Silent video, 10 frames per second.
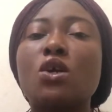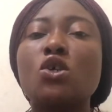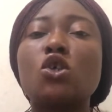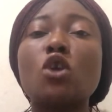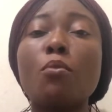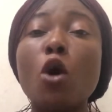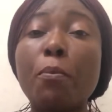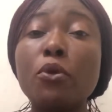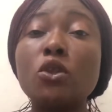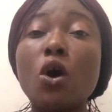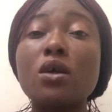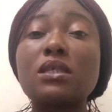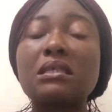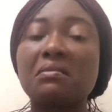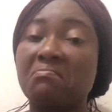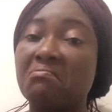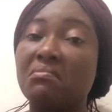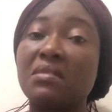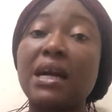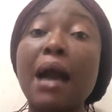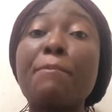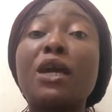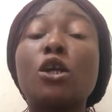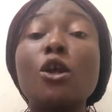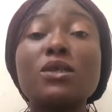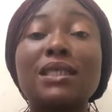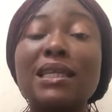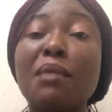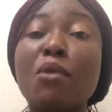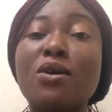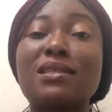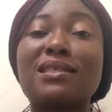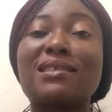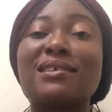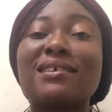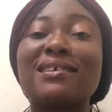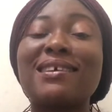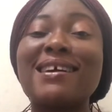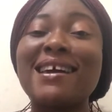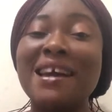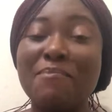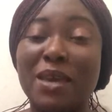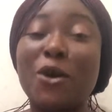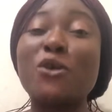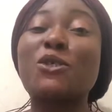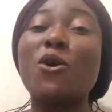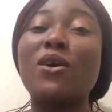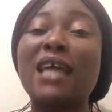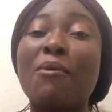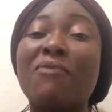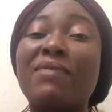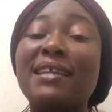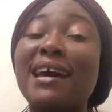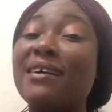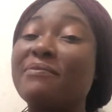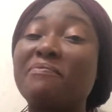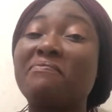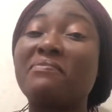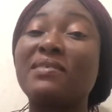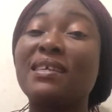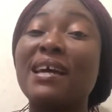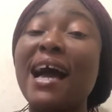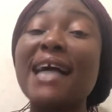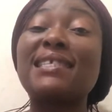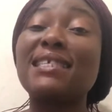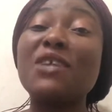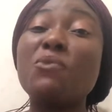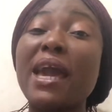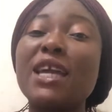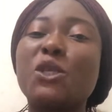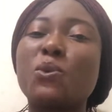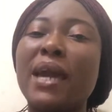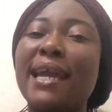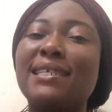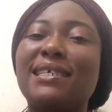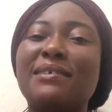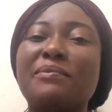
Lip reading: Some open doors can be closed in a month, because God, our Father, has seen where it will end.